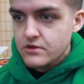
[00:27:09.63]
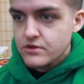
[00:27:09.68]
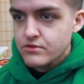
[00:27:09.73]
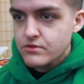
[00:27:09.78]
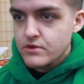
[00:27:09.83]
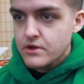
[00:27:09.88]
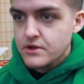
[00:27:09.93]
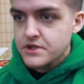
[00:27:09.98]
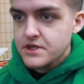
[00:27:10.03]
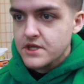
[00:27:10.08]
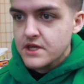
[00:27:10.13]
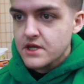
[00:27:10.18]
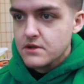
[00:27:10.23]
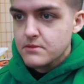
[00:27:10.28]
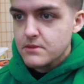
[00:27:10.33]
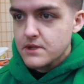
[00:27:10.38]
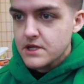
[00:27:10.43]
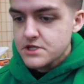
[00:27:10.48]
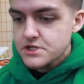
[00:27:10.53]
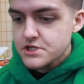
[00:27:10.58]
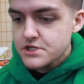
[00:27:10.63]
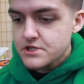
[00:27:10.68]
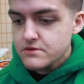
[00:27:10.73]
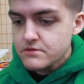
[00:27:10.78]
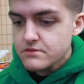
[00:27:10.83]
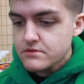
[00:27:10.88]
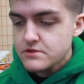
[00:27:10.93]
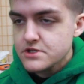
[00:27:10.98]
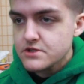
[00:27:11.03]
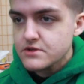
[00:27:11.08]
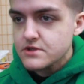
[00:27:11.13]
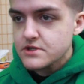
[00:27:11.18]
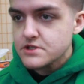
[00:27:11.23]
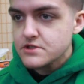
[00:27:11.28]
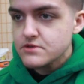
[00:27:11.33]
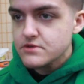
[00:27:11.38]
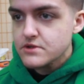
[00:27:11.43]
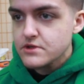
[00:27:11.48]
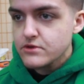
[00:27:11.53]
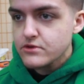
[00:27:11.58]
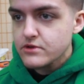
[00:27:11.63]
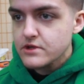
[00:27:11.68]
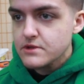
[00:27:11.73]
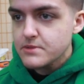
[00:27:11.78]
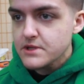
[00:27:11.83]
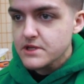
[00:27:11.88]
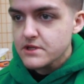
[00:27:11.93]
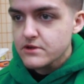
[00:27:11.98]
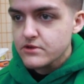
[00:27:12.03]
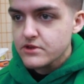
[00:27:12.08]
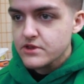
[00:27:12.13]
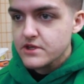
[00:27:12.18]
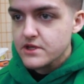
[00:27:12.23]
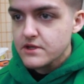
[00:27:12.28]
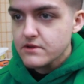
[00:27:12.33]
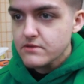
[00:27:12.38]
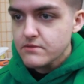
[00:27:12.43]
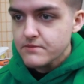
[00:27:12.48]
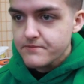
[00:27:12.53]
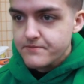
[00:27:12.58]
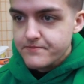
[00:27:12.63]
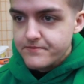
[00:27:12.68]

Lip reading: throughout the animation so they do their creepy little thing.